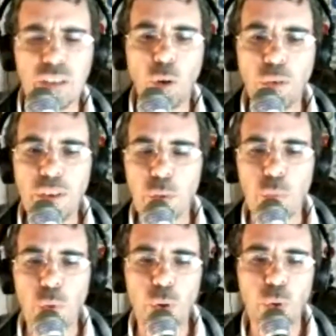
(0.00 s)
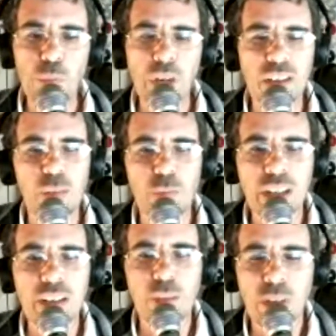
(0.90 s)
not only the world but
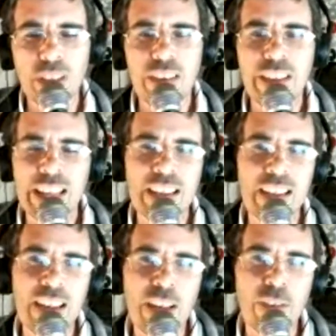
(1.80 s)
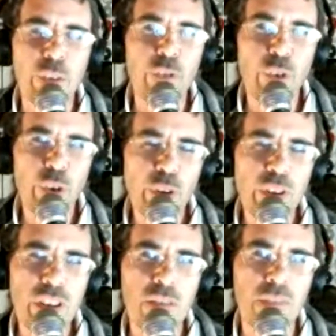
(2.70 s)
the
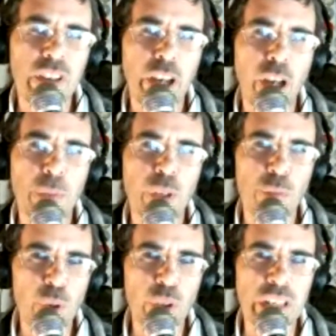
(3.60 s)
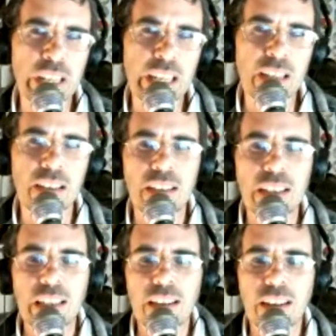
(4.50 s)
nerd community
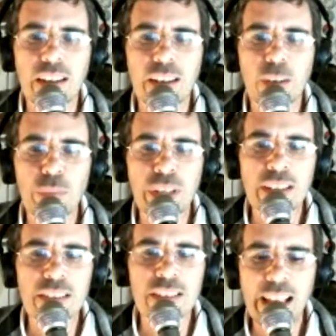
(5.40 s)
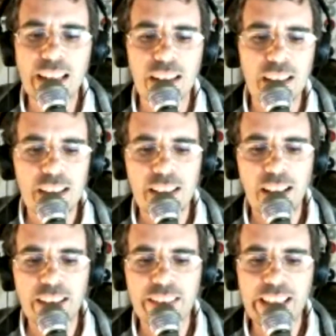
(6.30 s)
because that I